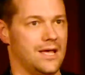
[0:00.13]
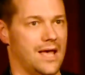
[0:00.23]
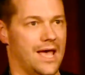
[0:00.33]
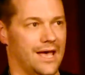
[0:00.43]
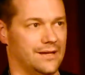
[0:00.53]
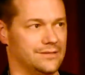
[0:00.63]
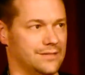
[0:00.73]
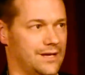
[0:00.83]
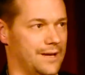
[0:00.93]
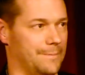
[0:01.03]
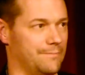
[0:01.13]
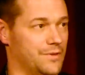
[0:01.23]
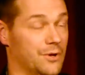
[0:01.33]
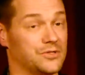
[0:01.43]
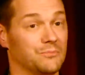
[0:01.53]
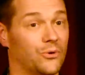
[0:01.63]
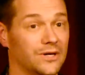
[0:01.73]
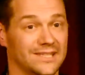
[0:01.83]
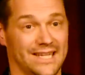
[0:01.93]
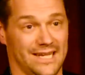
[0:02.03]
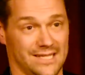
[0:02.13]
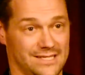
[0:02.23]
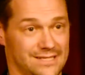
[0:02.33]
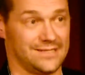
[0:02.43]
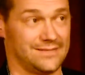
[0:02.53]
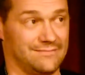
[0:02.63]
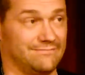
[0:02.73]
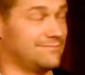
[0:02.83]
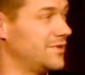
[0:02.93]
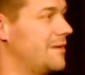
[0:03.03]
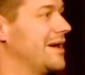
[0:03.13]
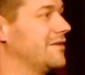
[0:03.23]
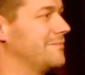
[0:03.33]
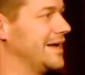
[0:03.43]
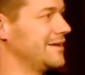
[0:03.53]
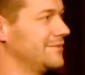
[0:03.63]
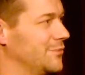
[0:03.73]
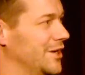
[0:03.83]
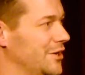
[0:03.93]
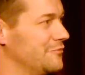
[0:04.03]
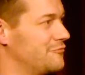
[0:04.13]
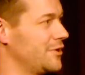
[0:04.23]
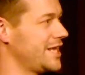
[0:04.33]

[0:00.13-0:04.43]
And um, the most important thing is I'm out of my 140